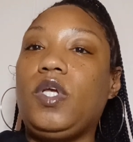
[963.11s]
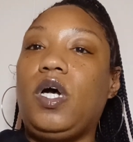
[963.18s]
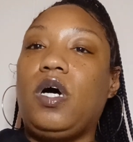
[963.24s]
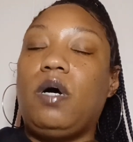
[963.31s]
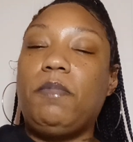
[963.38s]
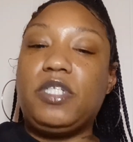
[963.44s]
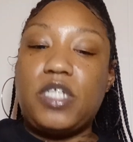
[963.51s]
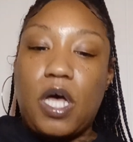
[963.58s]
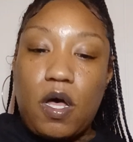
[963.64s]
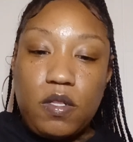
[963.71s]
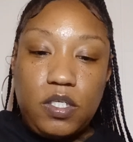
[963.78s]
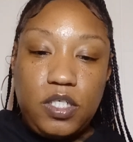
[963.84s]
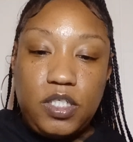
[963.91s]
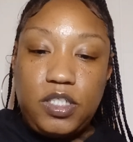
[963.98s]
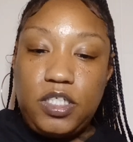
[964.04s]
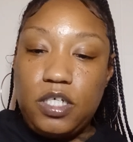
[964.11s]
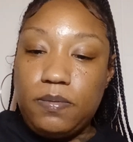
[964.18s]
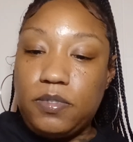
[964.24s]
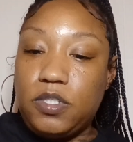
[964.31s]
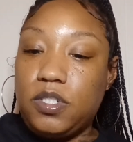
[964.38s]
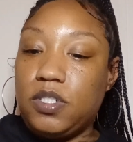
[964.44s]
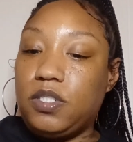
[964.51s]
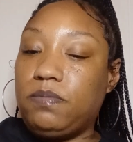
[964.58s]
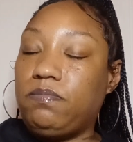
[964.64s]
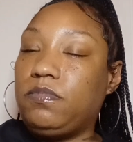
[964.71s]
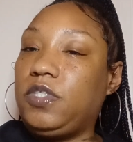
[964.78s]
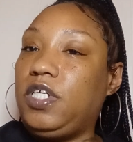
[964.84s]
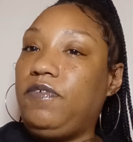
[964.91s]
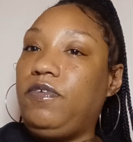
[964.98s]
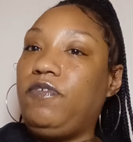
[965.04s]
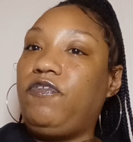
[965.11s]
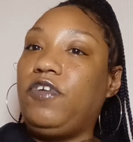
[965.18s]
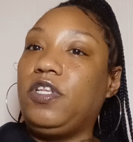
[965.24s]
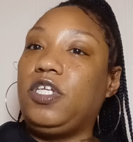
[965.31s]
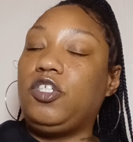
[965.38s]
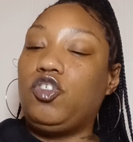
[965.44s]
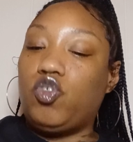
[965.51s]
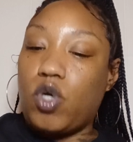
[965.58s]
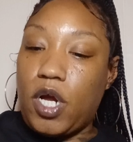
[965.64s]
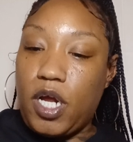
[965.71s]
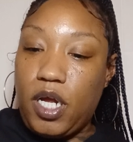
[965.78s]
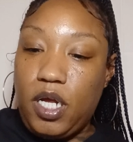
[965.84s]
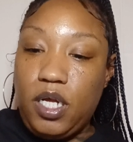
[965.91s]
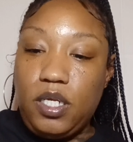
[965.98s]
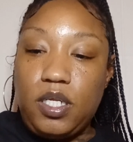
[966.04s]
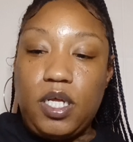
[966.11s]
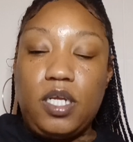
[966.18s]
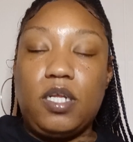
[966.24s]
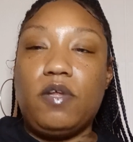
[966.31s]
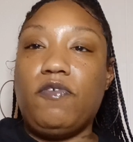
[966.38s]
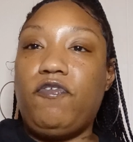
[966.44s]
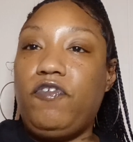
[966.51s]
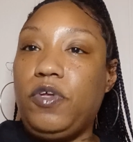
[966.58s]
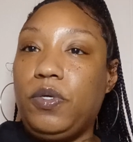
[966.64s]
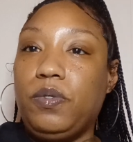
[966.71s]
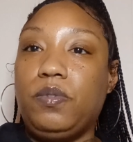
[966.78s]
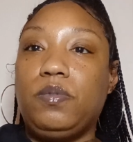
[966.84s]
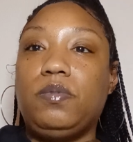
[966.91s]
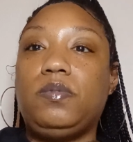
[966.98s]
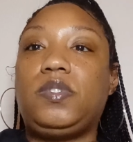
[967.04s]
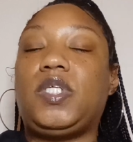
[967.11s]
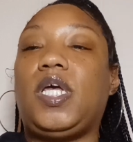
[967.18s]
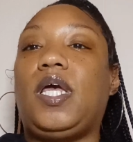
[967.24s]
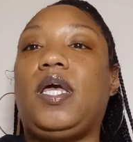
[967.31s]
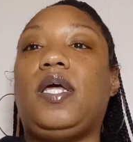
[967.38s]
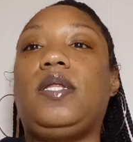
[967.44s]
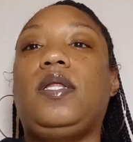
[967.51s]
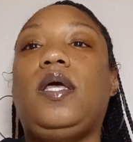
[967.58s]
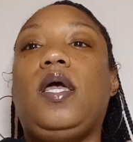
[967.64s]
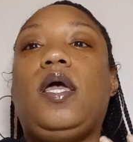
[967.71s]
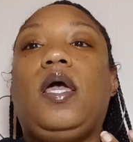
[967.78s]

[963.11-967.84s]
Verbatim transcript: um, it's all an attempt to leave you feeling drained and confused, and